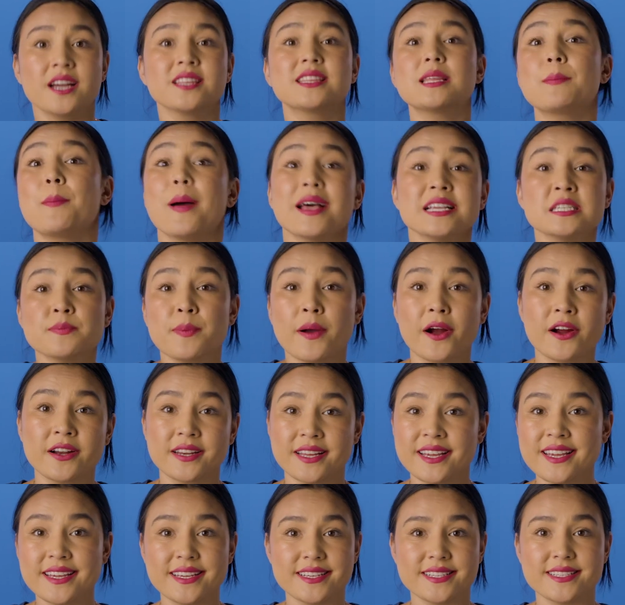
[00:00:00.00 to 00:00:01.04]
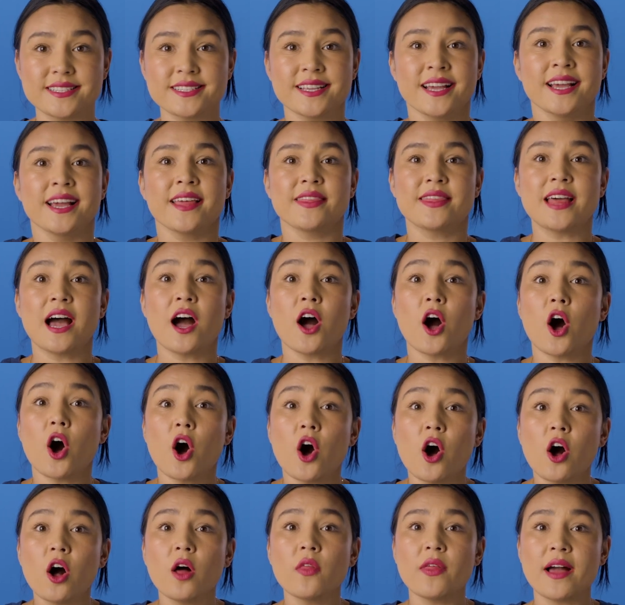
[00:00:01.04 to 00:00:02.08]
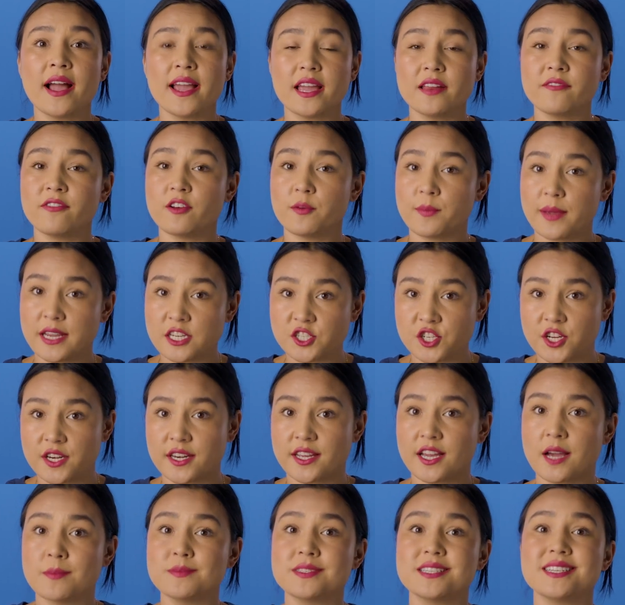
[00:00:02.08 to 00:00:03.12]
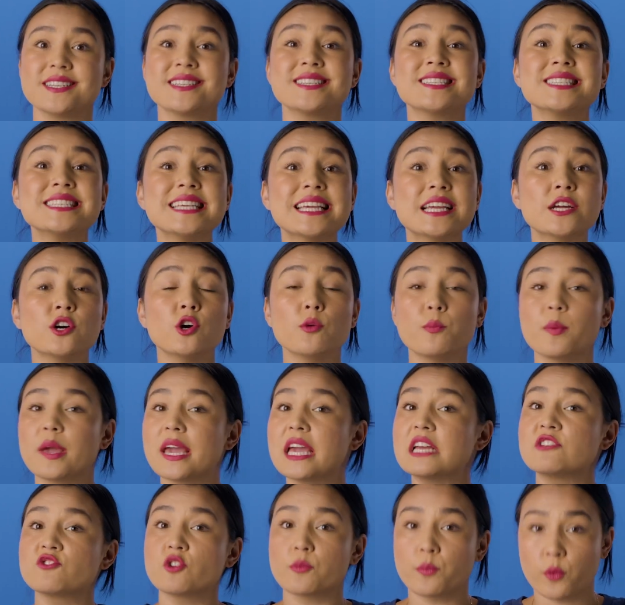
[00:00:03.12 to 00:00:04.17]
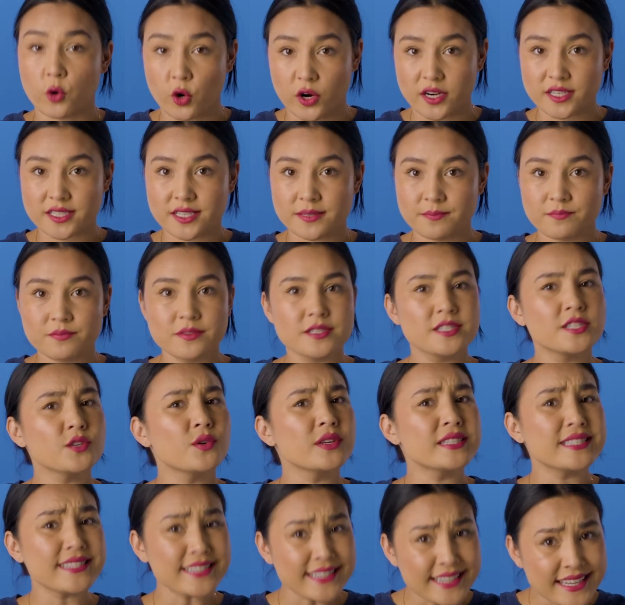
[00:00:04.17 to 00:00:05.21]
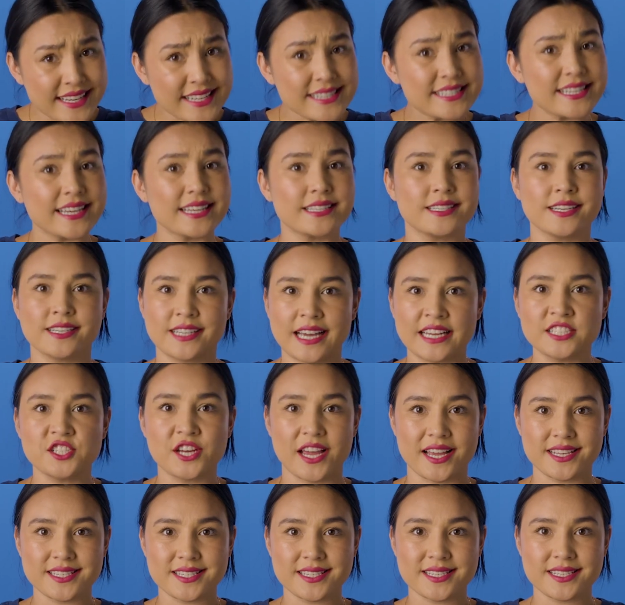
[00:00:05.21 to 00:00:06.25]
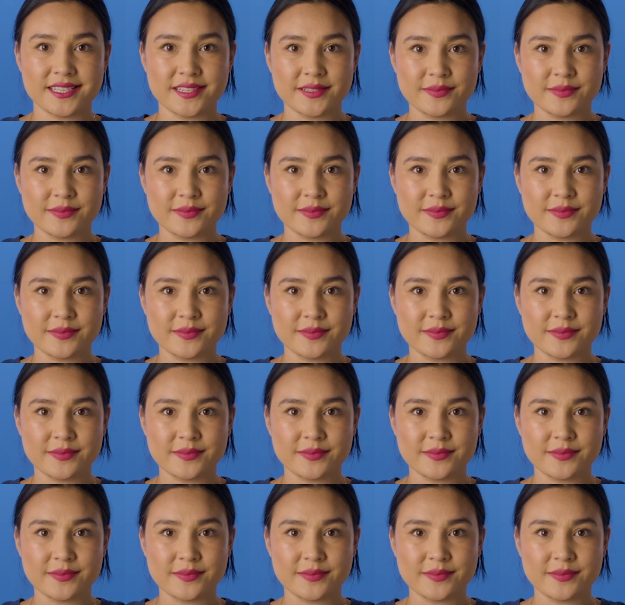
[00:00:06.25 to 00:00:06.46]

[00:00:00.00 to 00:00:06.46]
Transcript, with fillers: The best part is that all that information comes in a single page report so it's easy to digest.